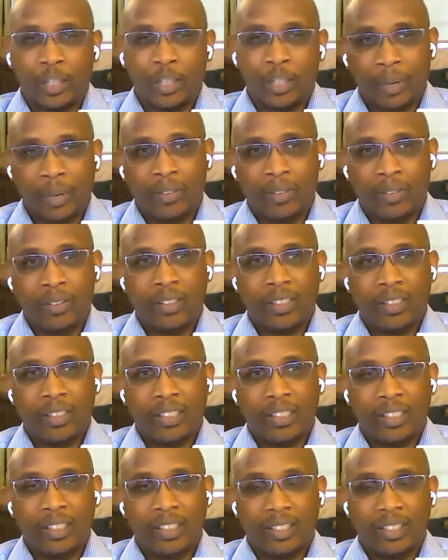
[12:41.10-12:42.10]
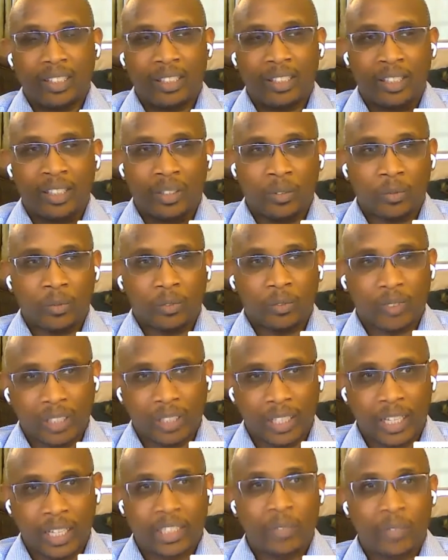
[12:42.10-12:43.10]
about,
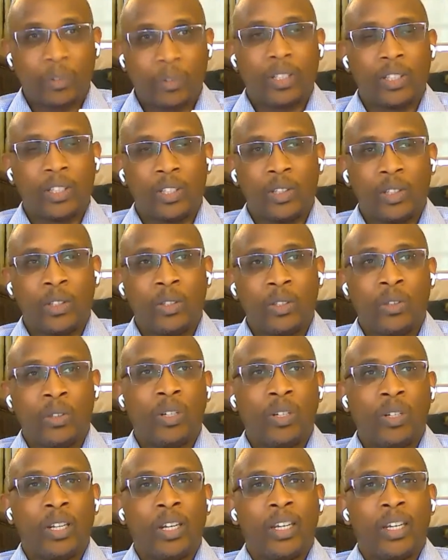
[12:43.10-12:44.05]
connecting with you,